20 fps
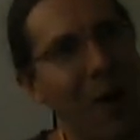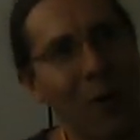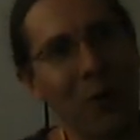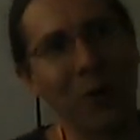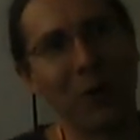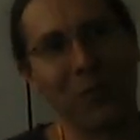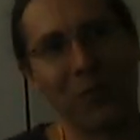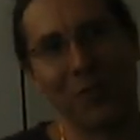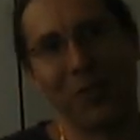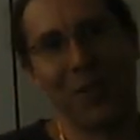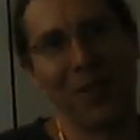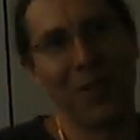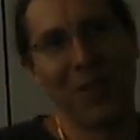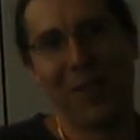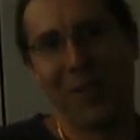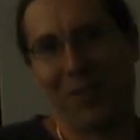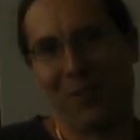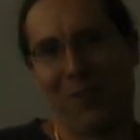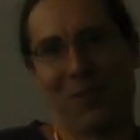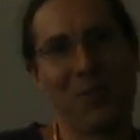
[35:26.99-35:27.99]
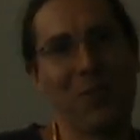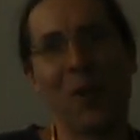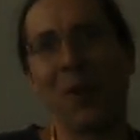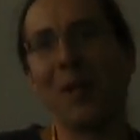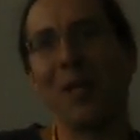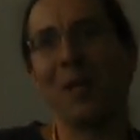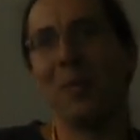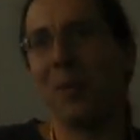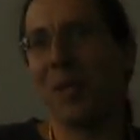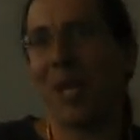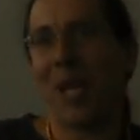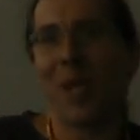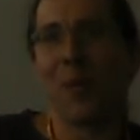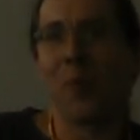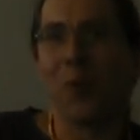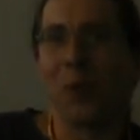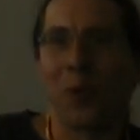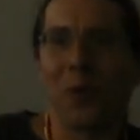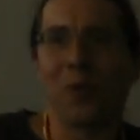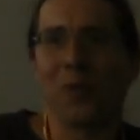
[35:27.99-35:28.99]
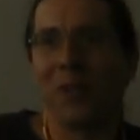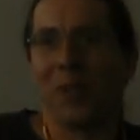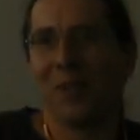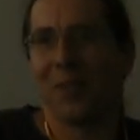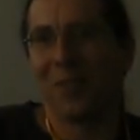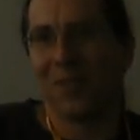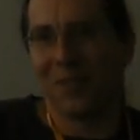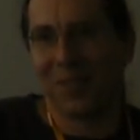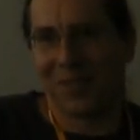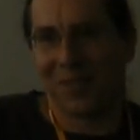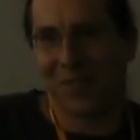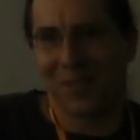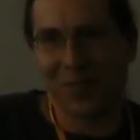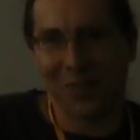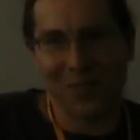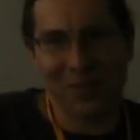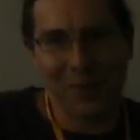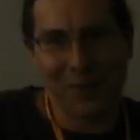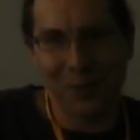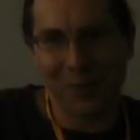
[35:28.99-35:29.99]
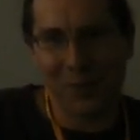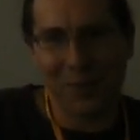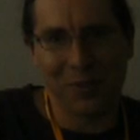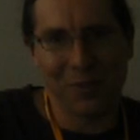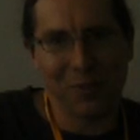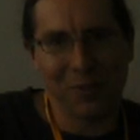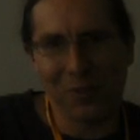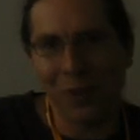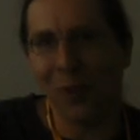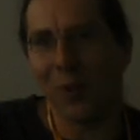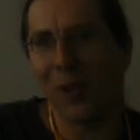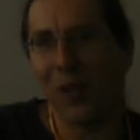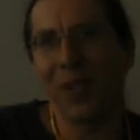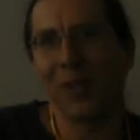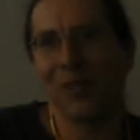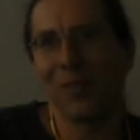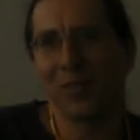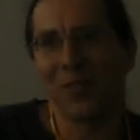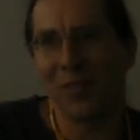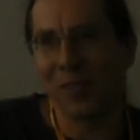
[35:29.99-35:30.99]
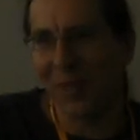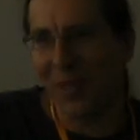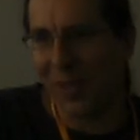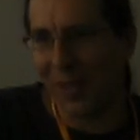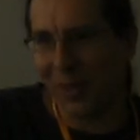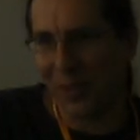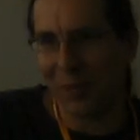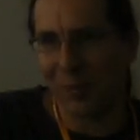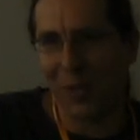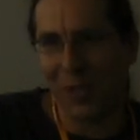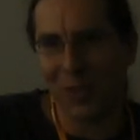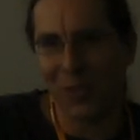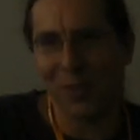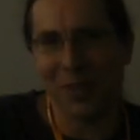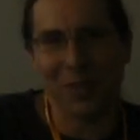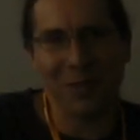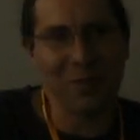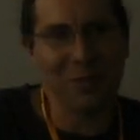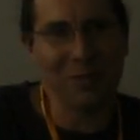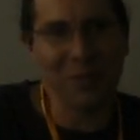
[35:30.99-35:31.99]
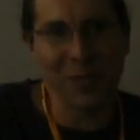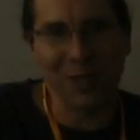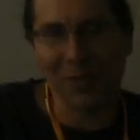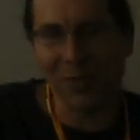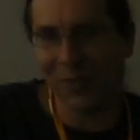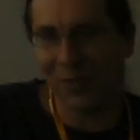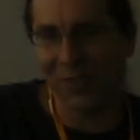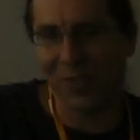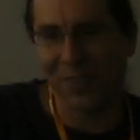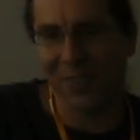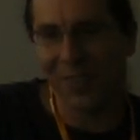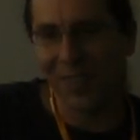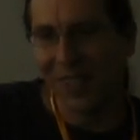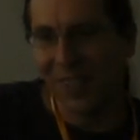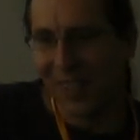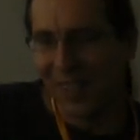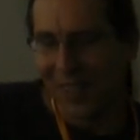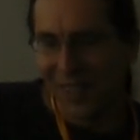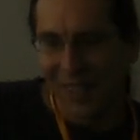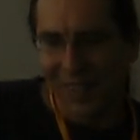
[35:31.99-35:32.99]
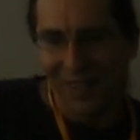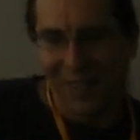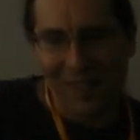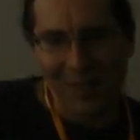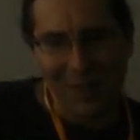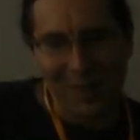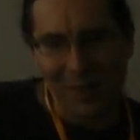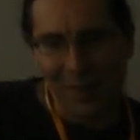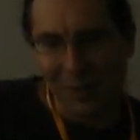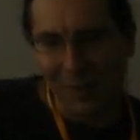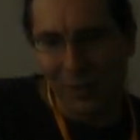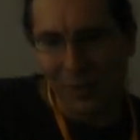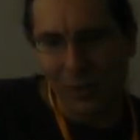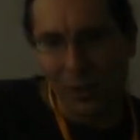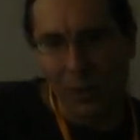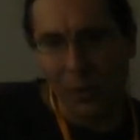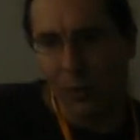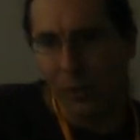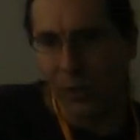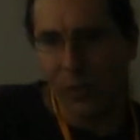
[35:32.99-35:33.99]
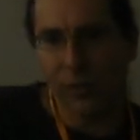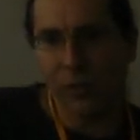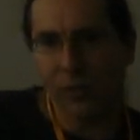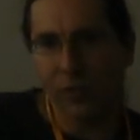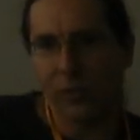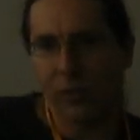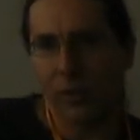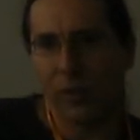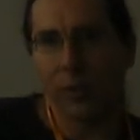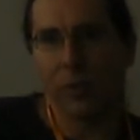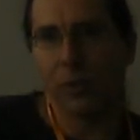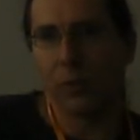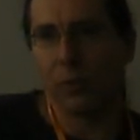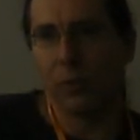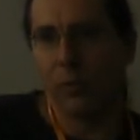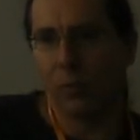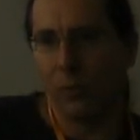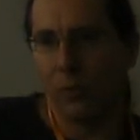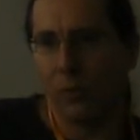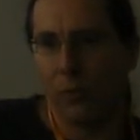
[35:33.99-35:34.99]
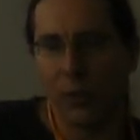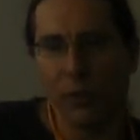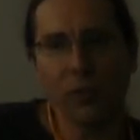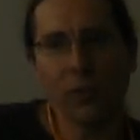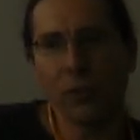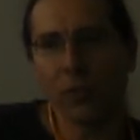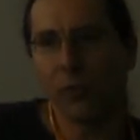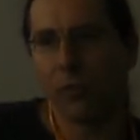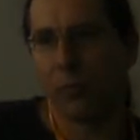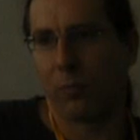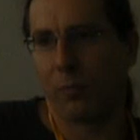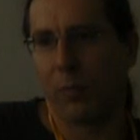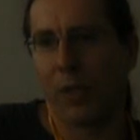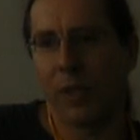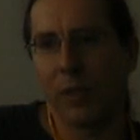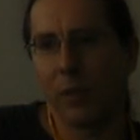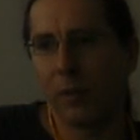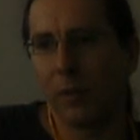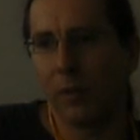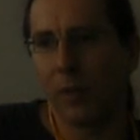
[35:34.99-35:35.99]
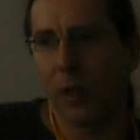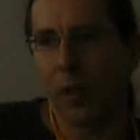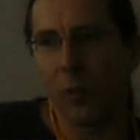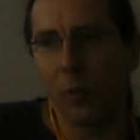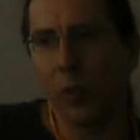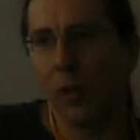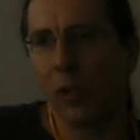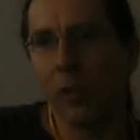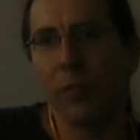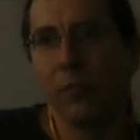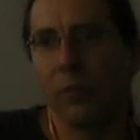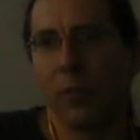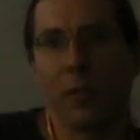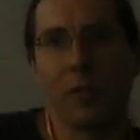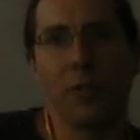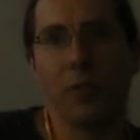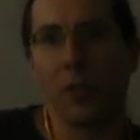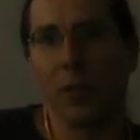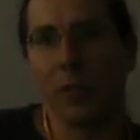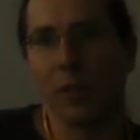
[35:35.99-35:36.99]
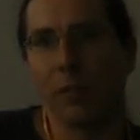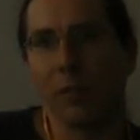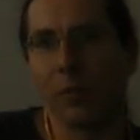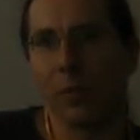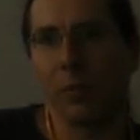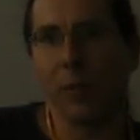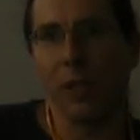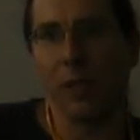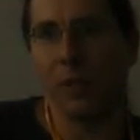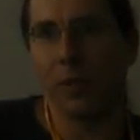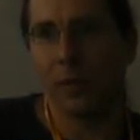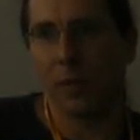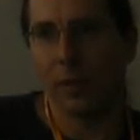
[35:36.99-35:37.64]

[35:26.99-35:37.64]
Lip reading: hours suddenly became worth it. It was so nice to see that expression on her face. And so this is, you know, this has been a really fun journey for me.